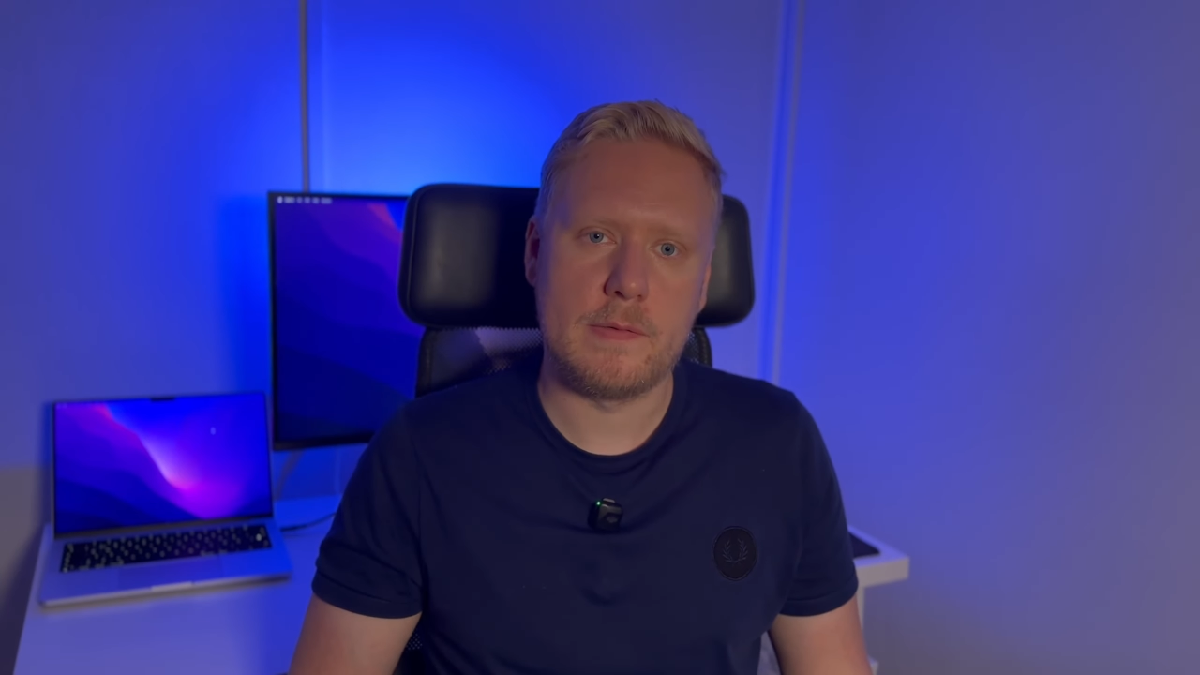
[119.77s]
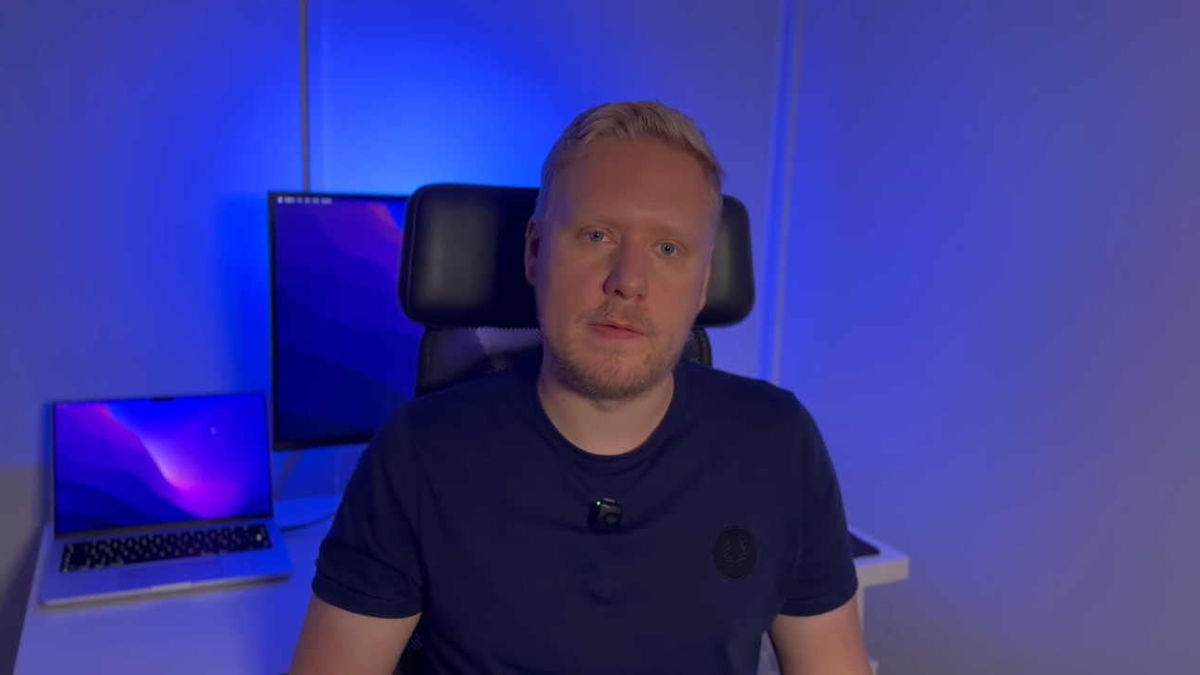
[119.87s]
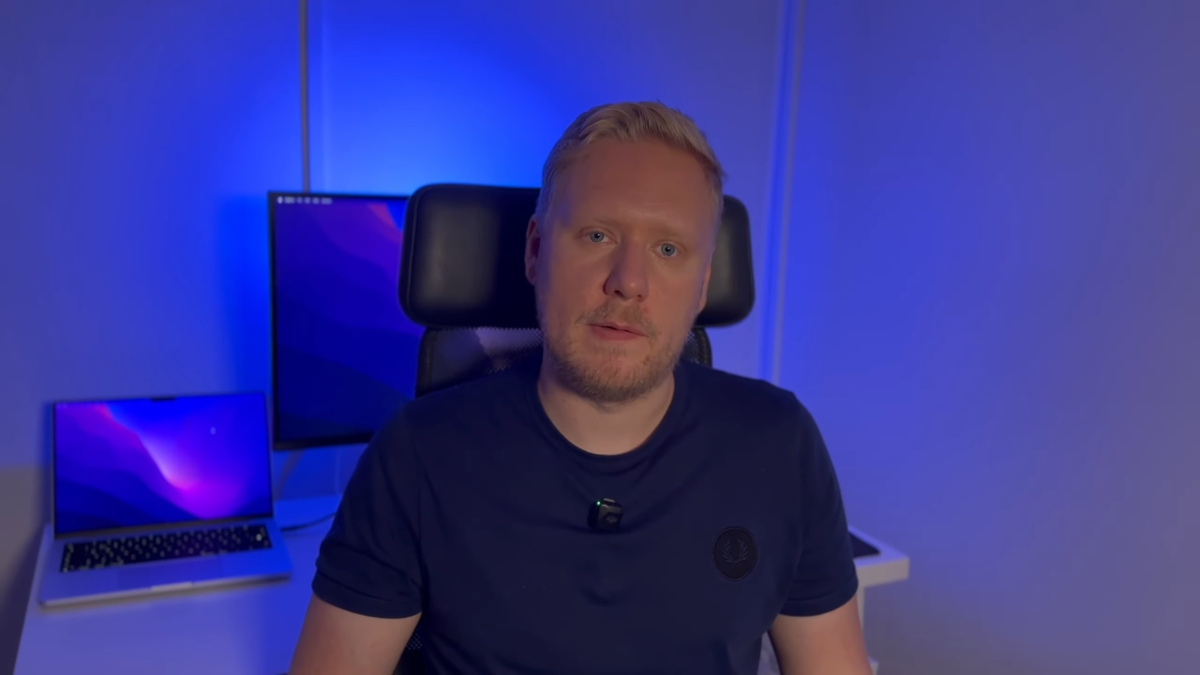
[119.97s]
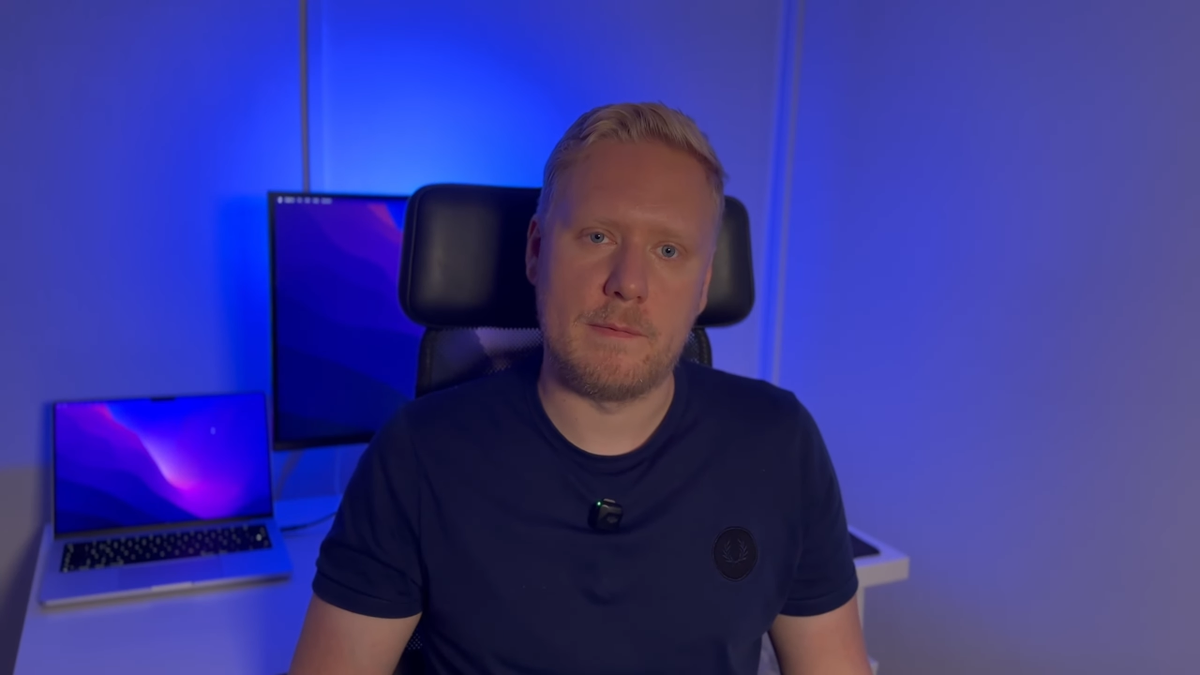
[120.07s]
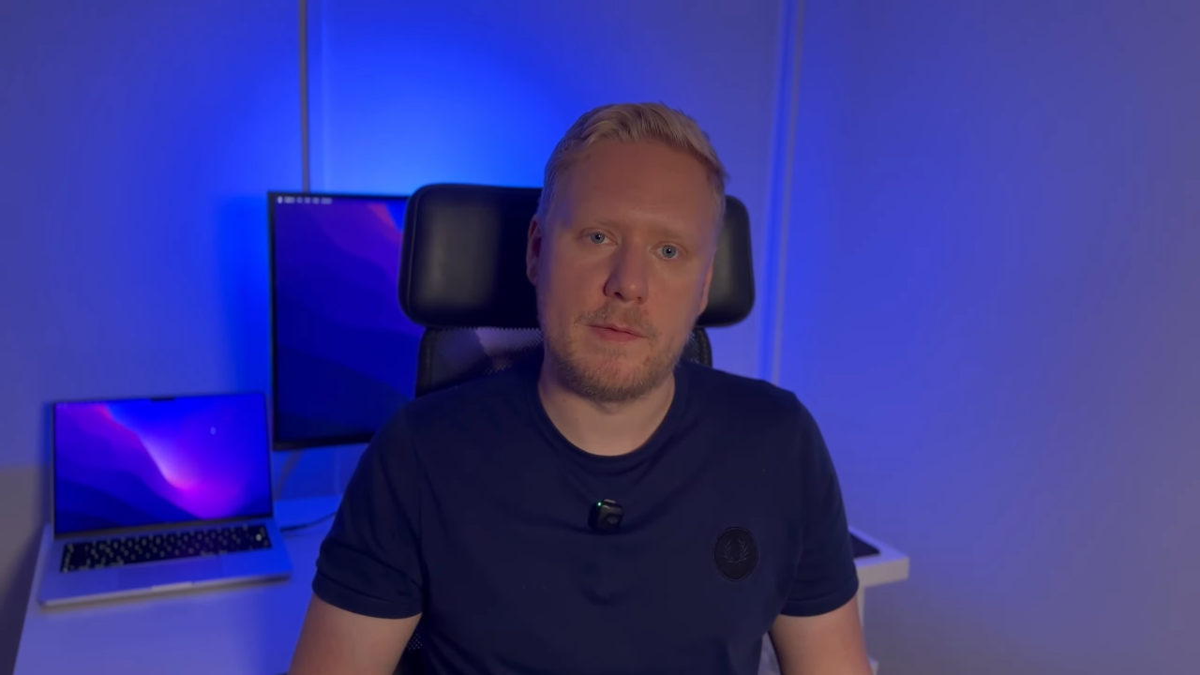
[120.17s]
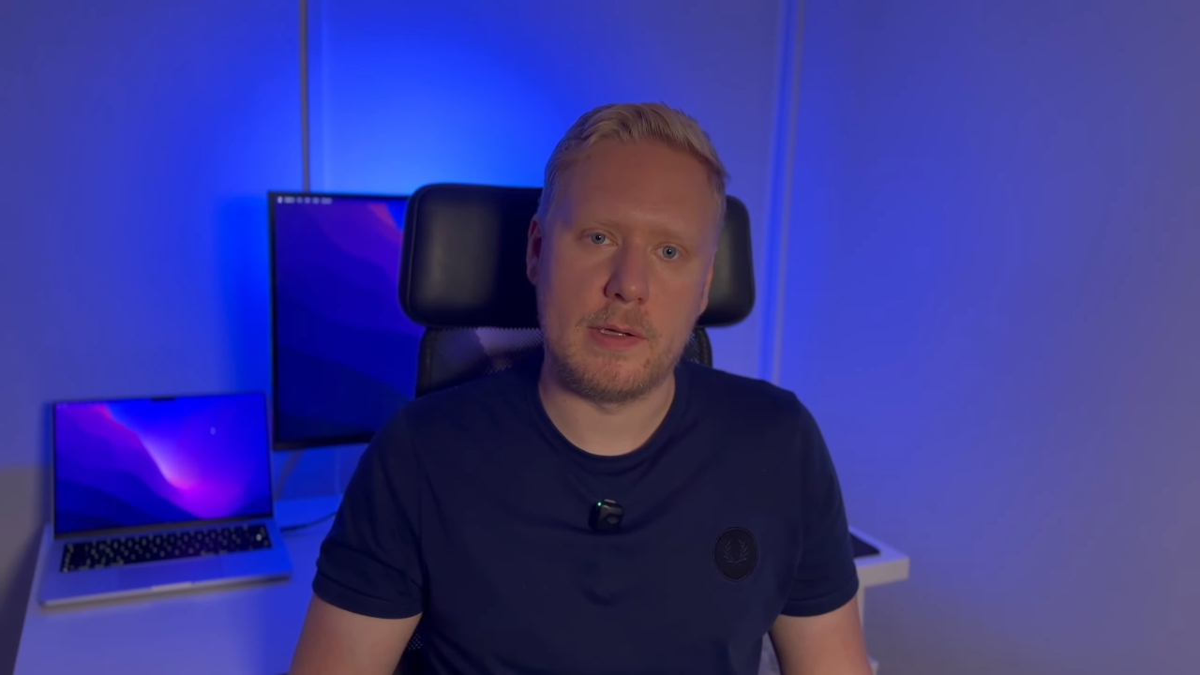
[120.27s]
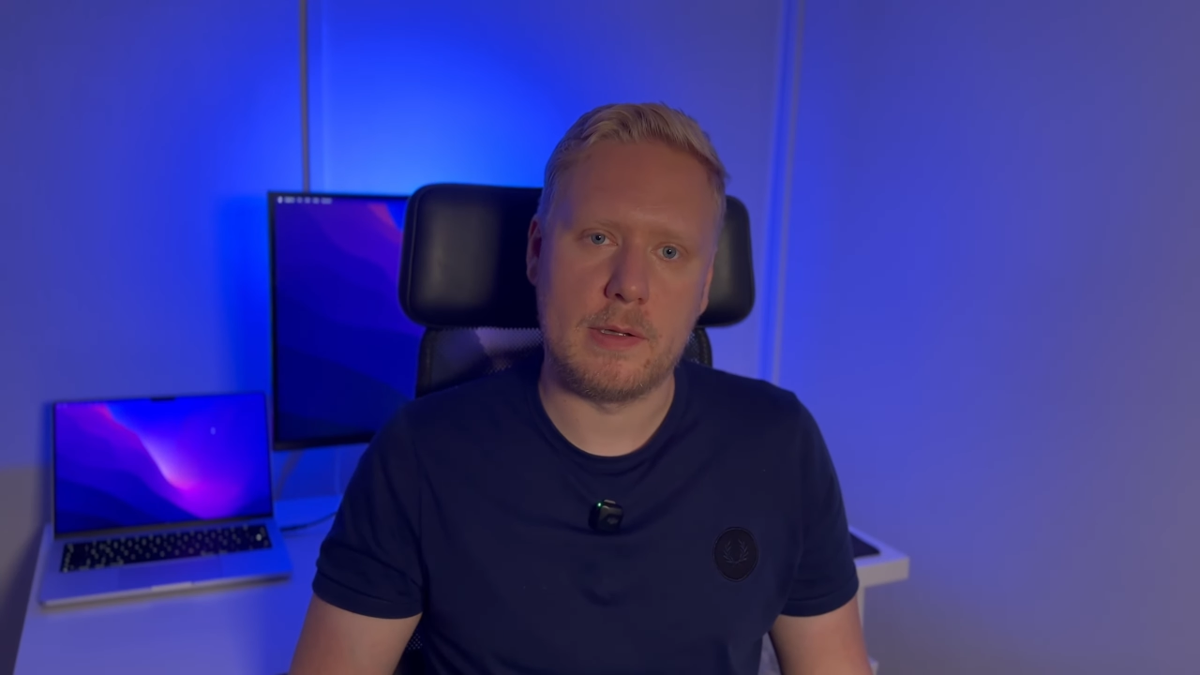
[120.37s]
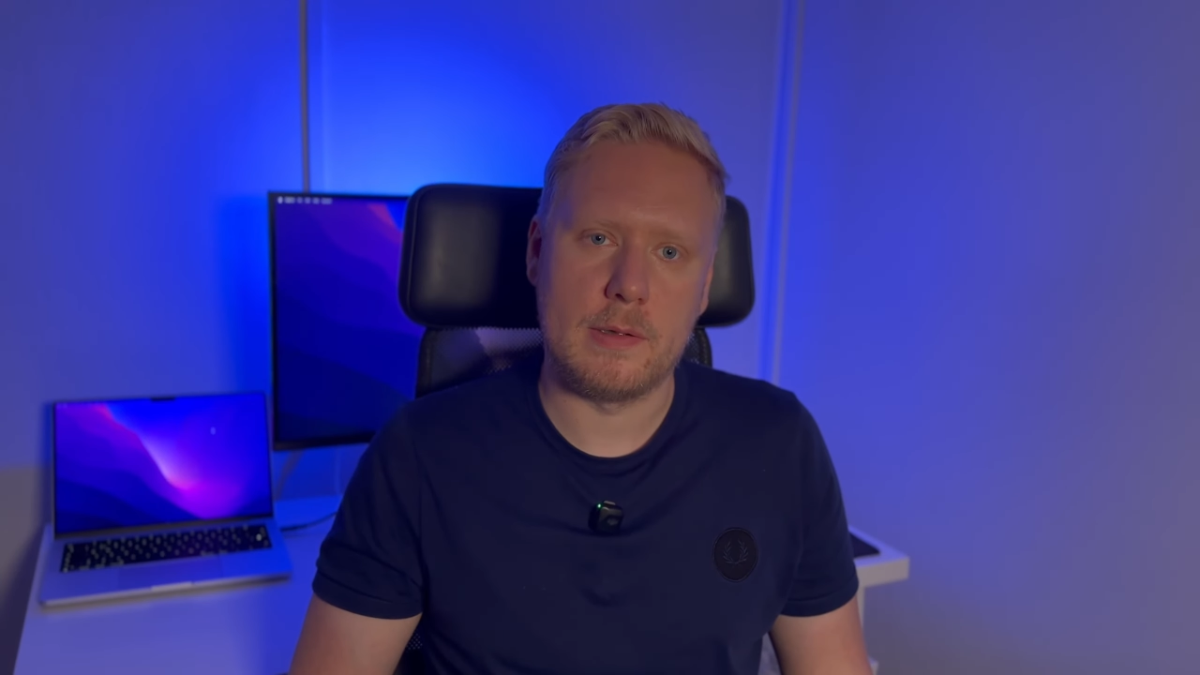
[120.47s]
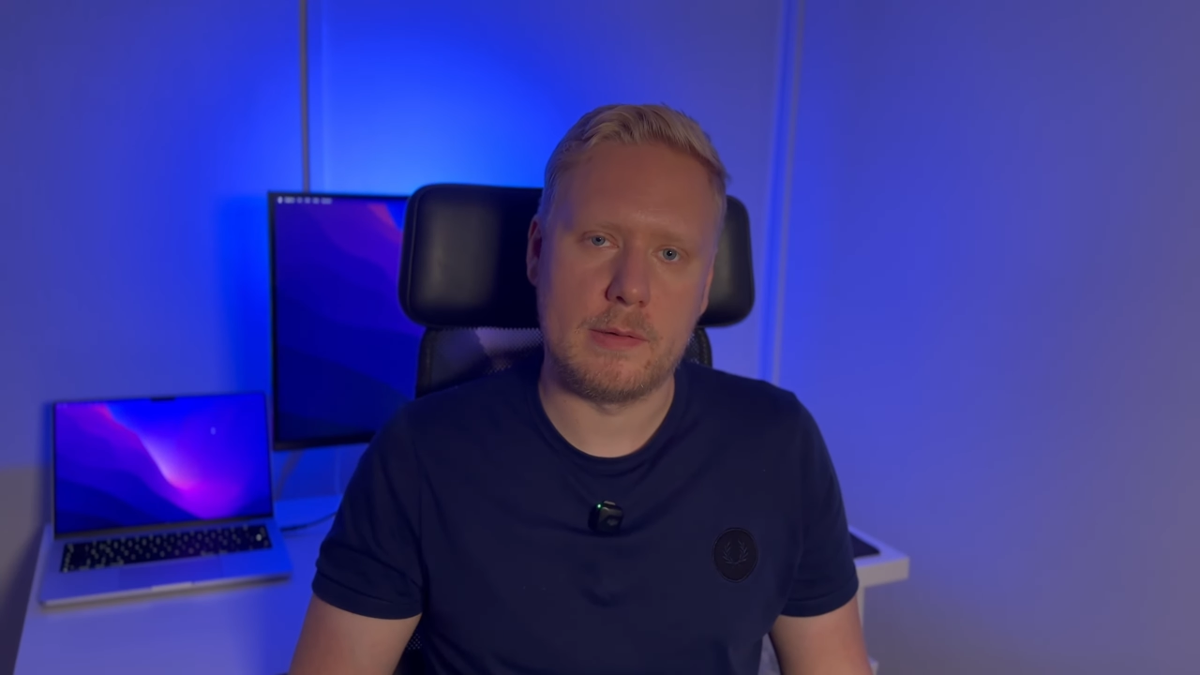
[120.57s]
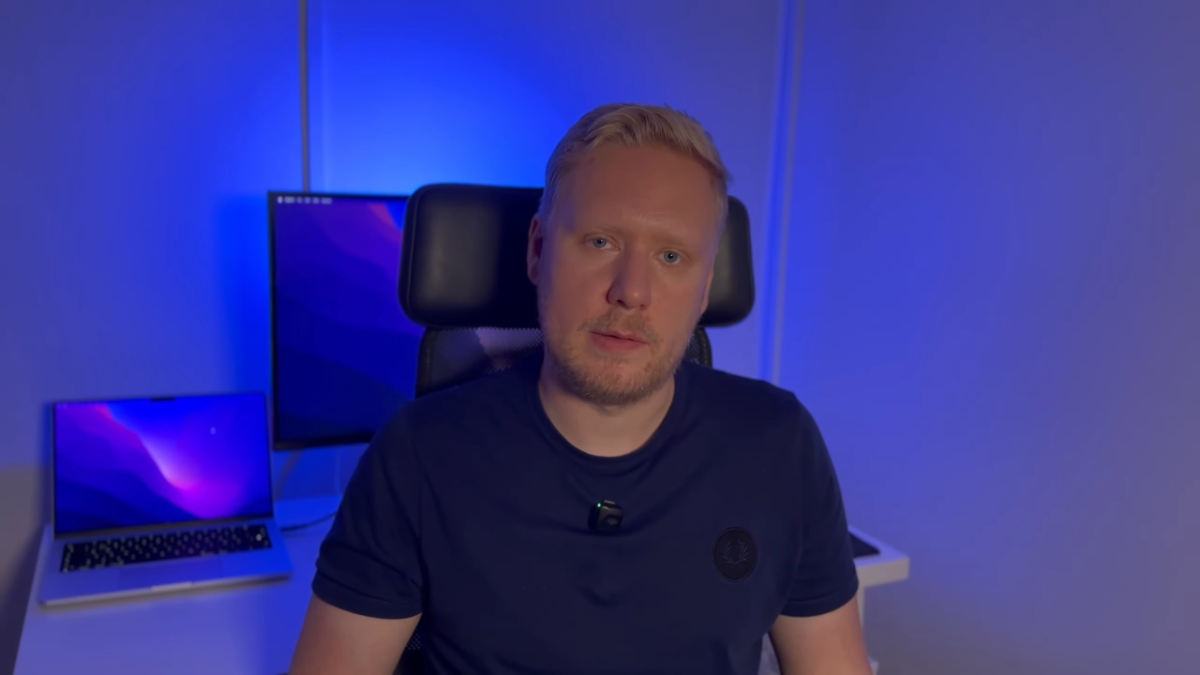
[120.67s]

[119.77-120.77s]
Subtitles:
something